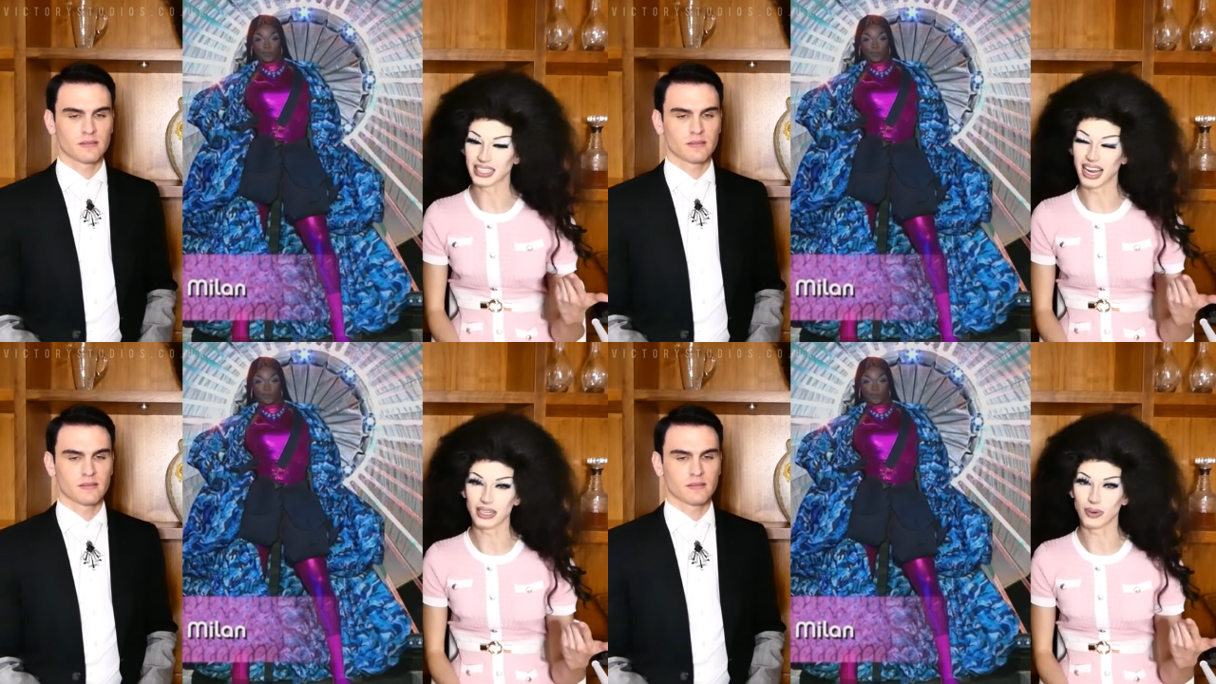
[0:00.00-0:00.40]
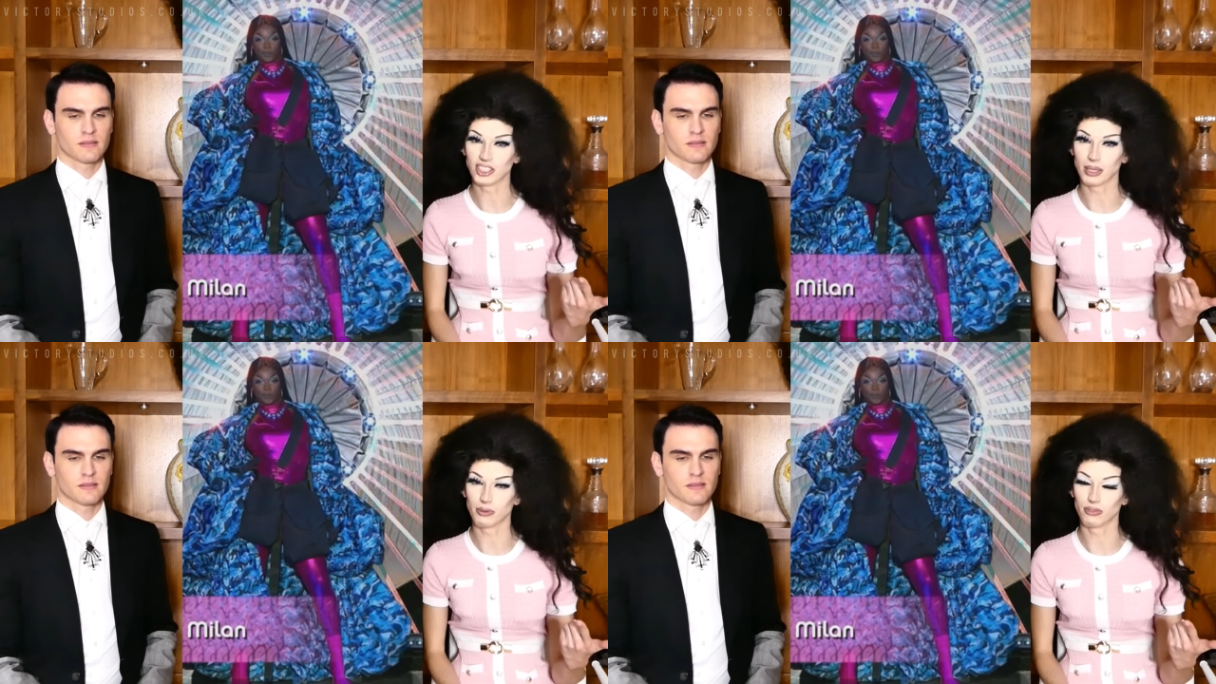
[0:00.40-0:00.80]
Speaker 1: in any way,
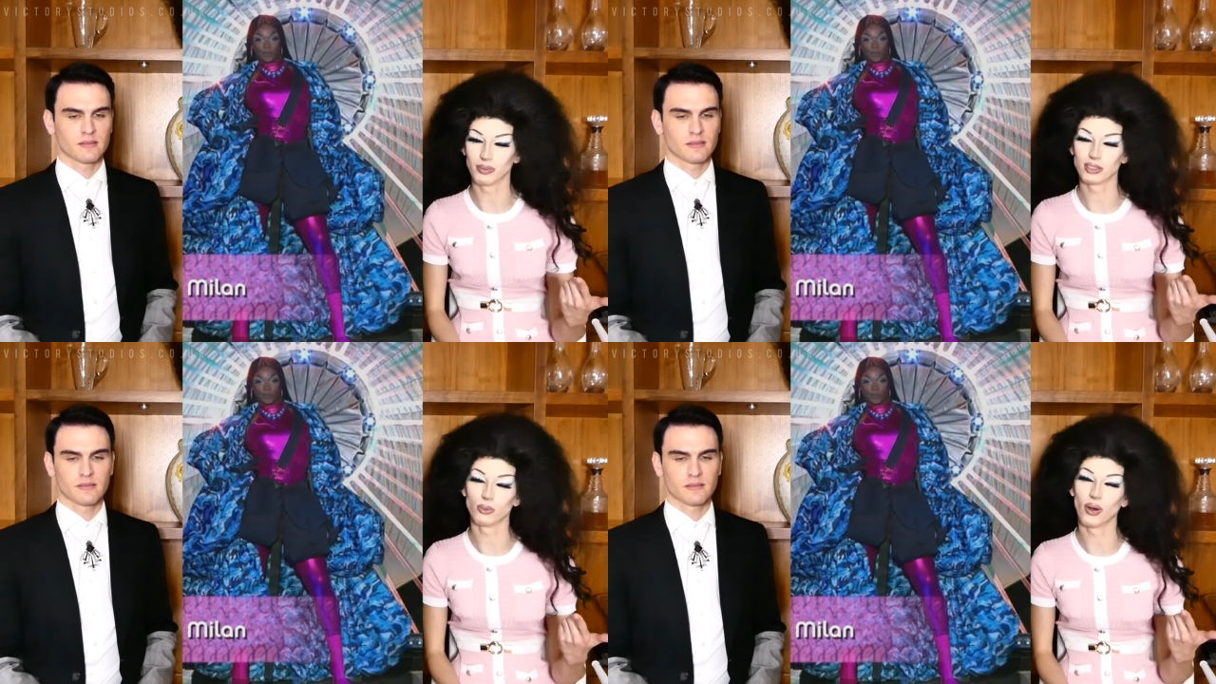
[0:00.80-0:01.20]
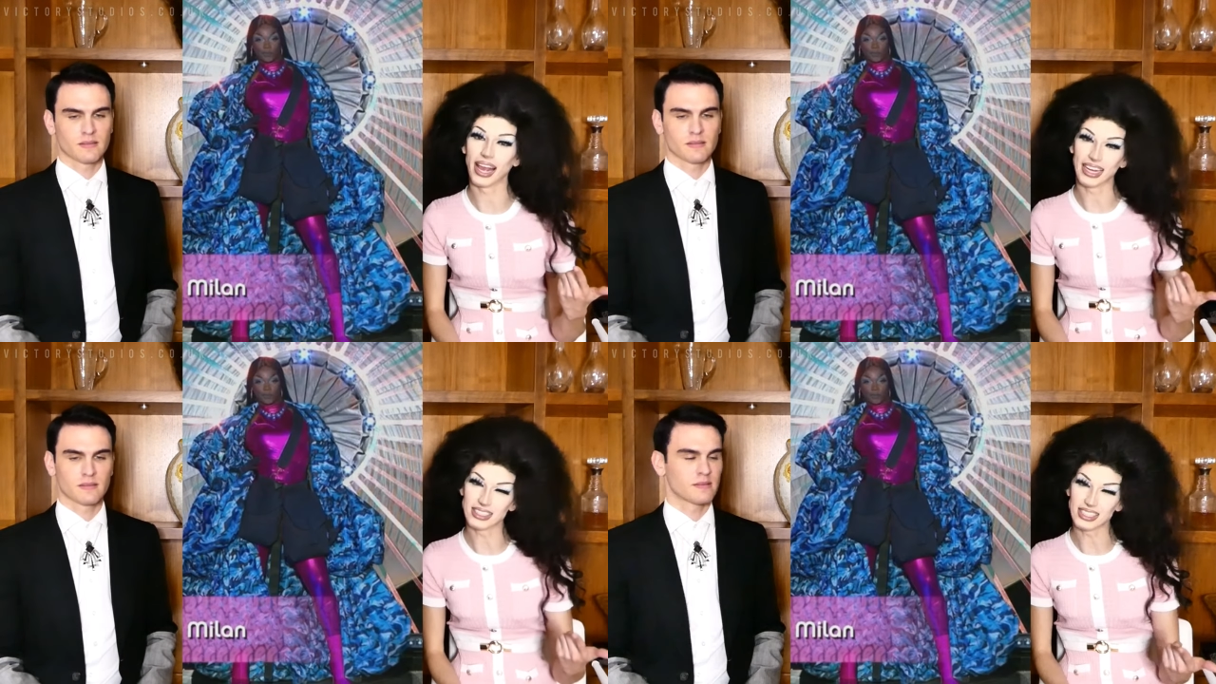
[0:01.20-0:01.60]
shape or form. It's more
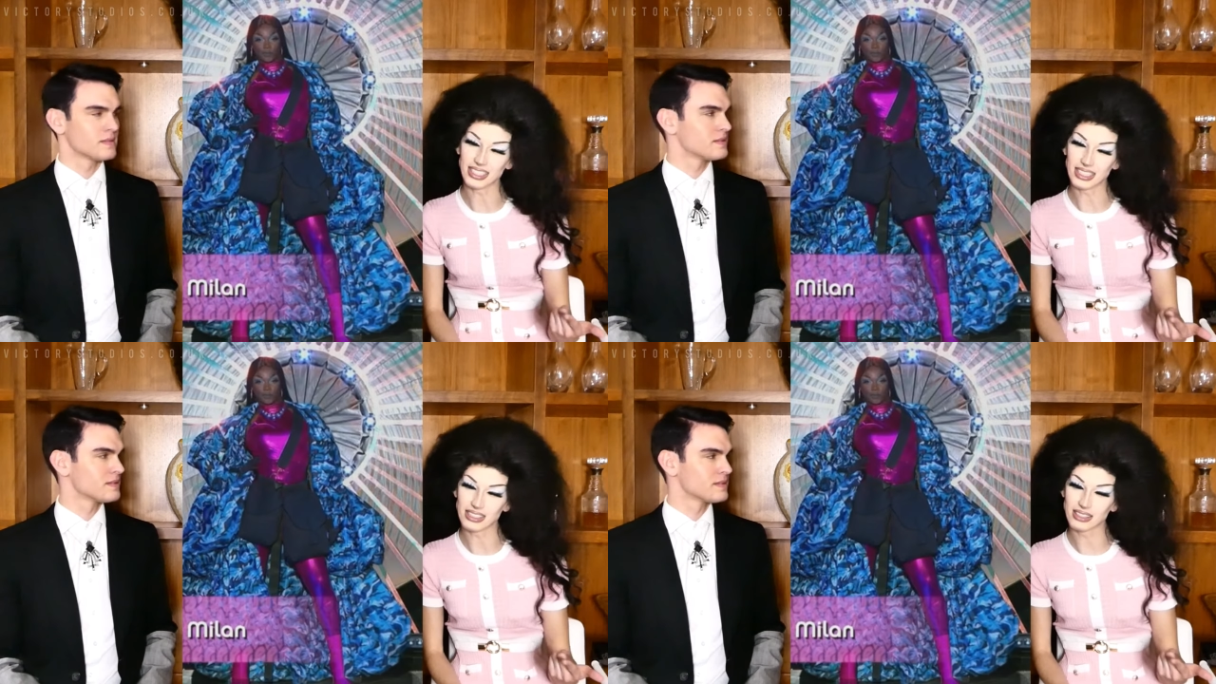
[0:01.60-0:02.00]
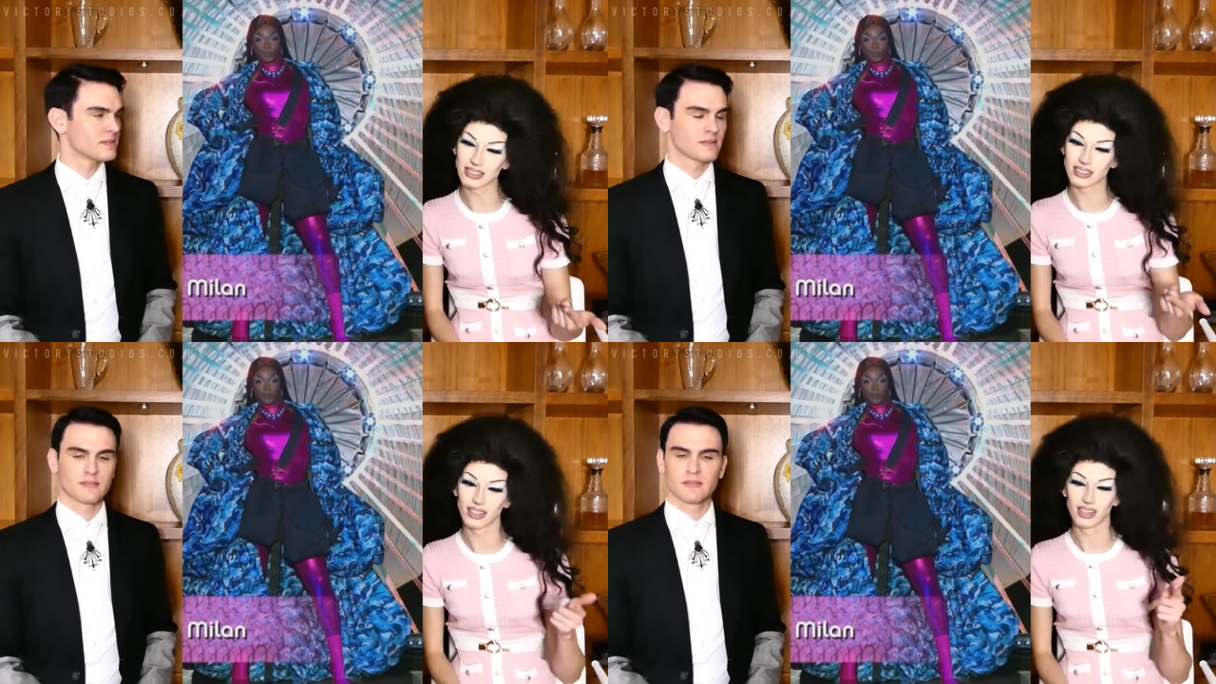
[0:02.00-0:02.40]

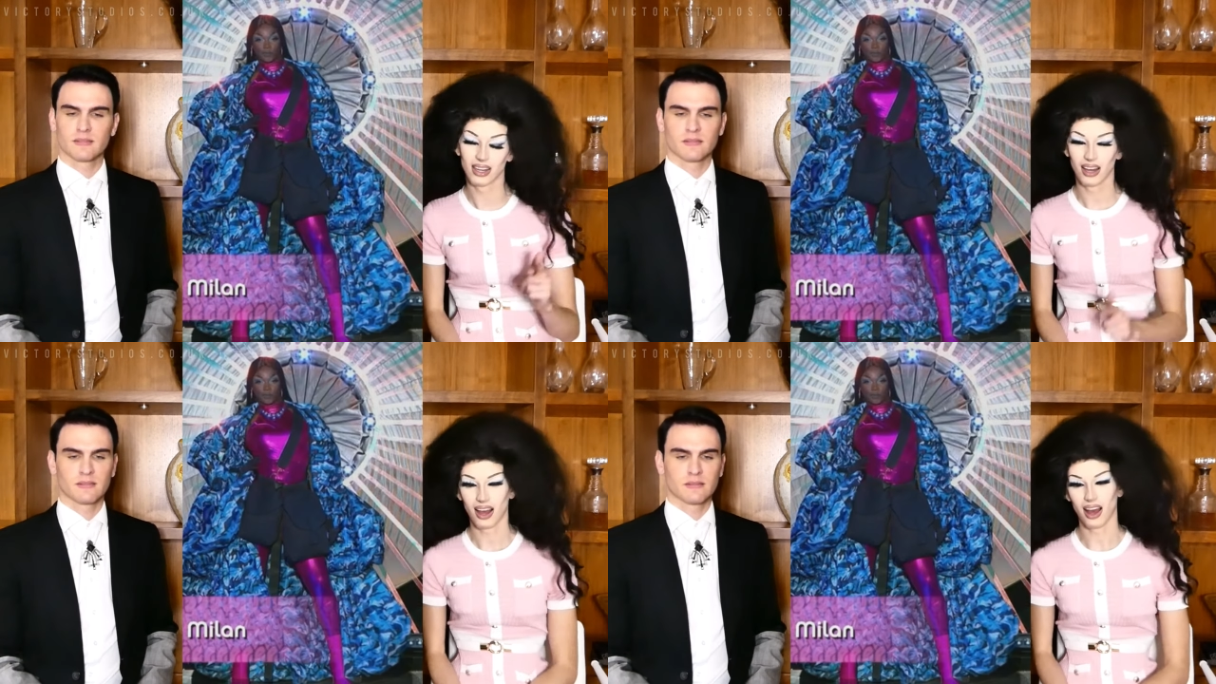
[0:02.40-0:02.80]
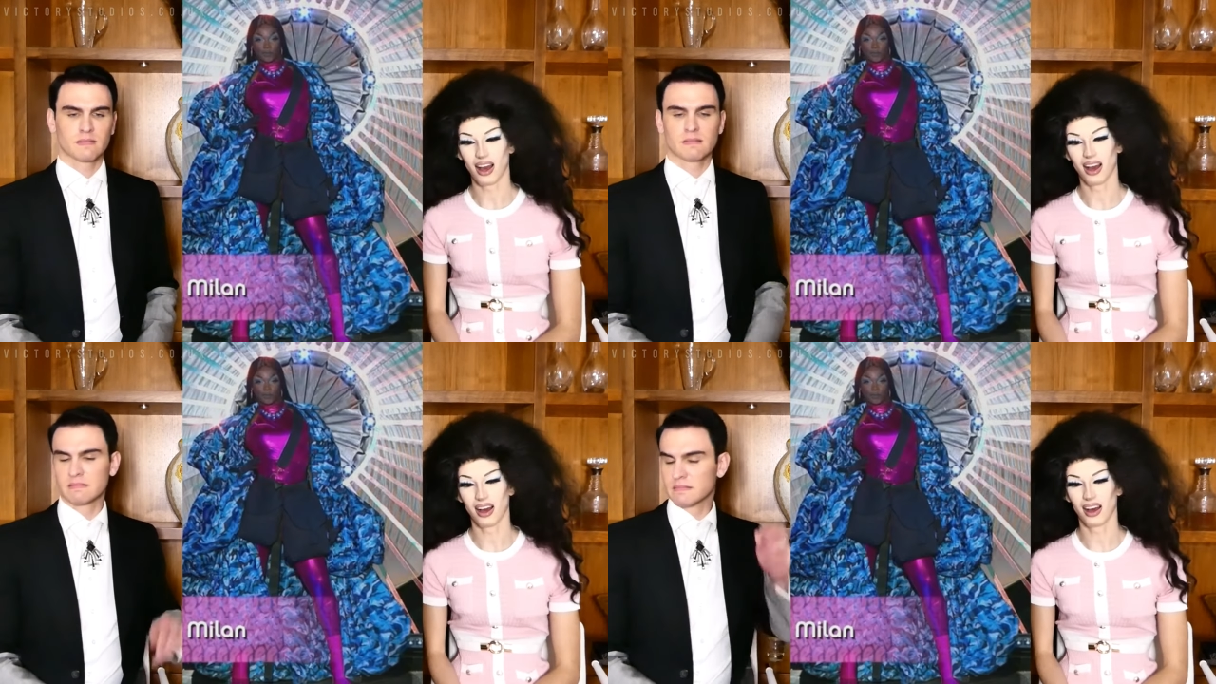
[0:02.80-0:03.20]
80s.
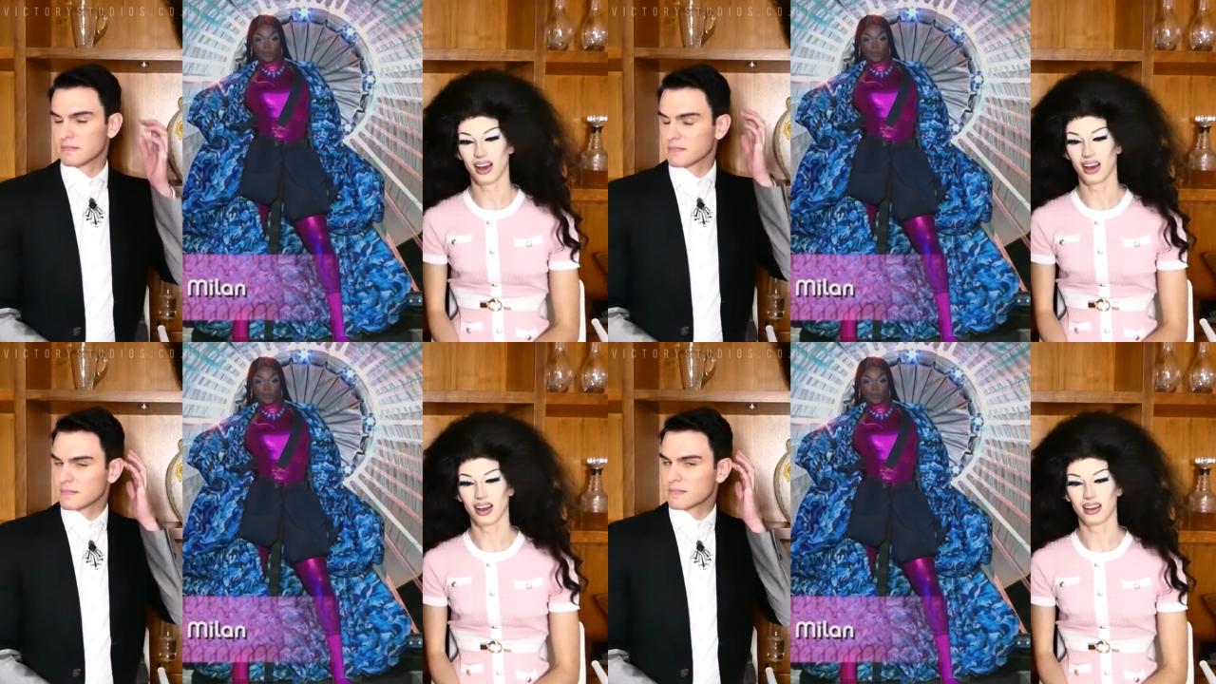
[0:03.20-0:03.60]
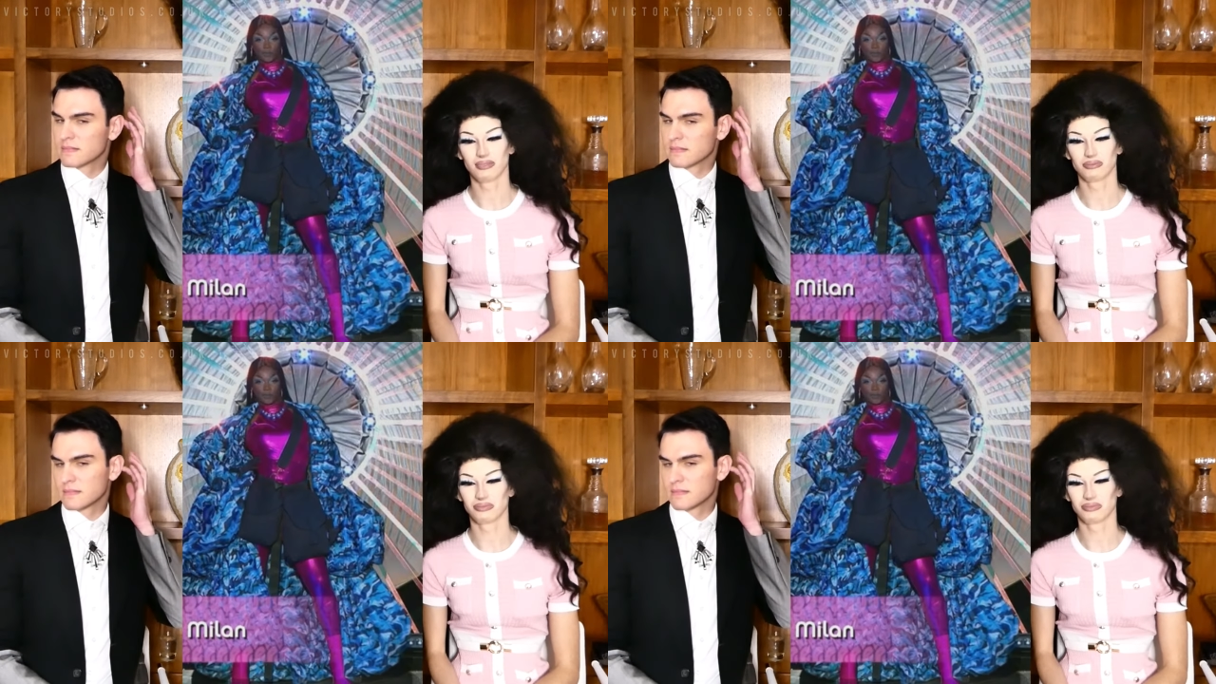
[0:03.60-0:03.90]
Uh,